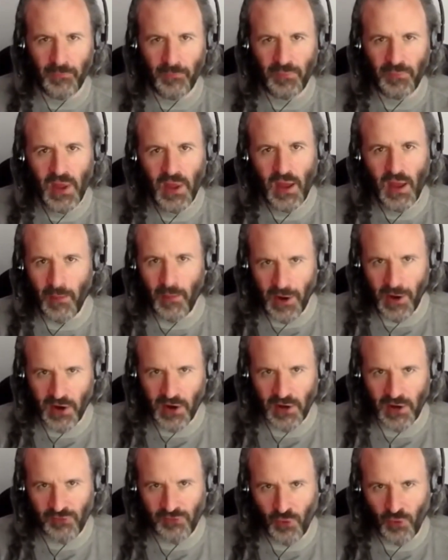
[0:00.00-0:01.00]
American
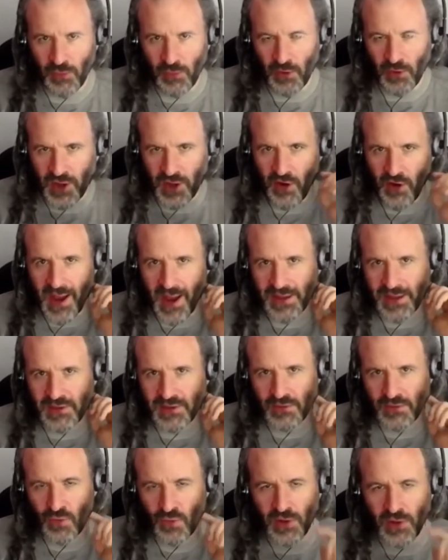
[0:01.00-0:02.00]
Affordable Care Act
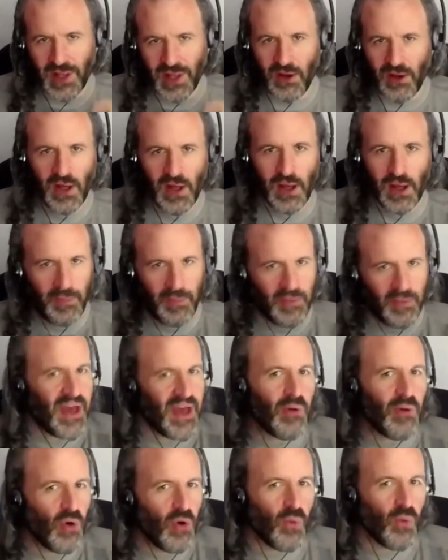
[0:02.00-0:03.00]
rollout, but that
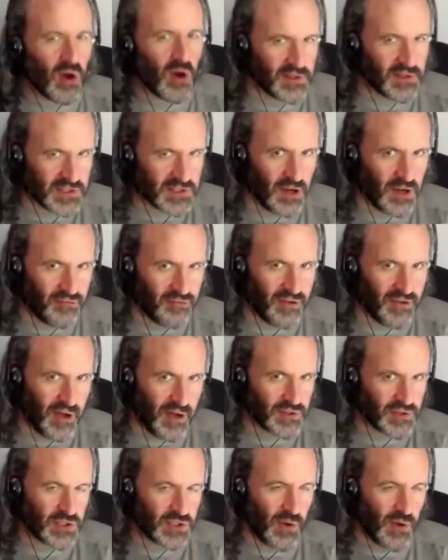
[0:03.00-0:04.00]
will work itself out.
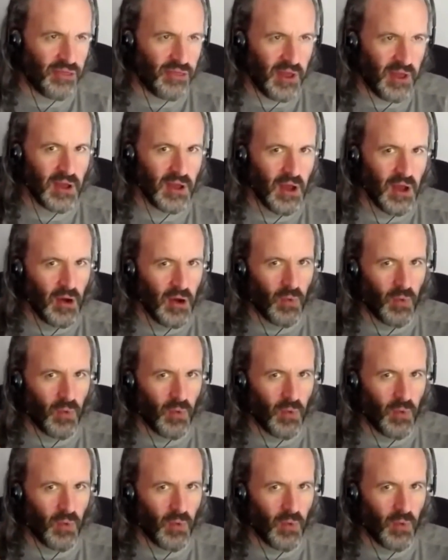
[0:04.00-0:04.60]
So I think what I'm